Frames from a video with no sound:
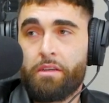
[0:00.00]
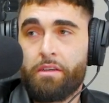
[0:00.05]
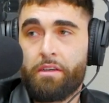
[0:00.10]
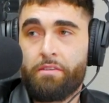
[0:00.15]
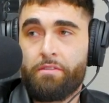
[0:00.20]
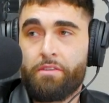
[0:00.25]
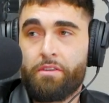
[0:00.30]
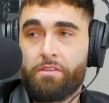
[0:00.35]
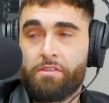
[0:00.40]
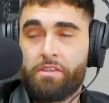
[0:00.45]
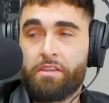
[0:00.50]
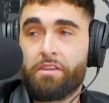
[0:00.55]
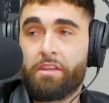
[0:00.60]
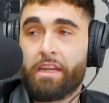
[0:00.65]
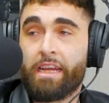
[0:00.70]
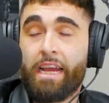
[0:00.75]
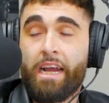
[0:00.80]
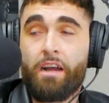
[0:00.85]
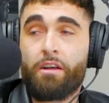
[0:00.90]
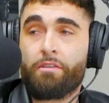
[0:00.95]
Even though stealing
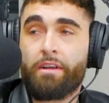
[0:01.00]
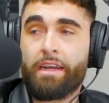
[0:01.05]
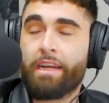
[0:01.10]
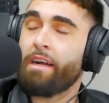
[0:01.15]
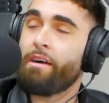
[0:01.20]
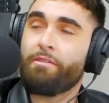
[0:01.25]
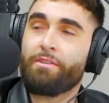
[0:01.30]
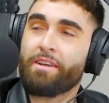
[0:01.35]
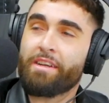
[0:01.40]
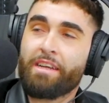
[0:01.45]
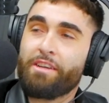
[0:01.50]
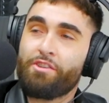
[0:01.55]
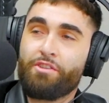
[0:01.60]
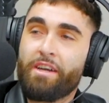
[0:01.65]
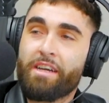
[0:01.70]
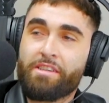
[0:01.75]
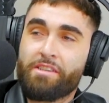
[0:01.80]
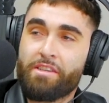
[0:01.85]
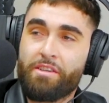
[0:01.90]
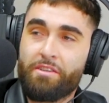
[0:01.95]
a cow right now wouldn't get you
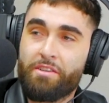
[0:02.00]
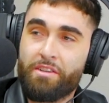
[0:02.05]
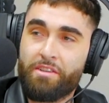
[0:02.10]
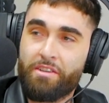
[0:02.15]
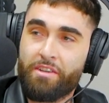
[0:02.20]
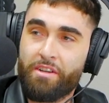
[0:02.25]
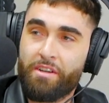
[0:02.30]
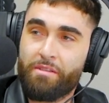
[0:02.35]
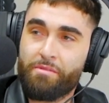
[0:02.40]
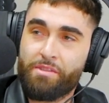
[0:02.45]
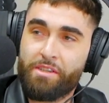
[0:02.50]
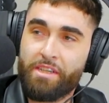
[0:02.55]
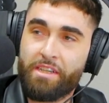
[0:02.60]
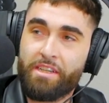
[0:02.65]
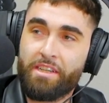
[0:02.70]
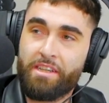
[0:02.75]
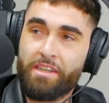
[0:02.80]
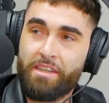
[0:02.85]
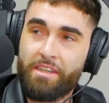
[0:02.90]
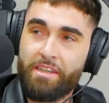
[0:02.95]
executed. You know what I'm saying?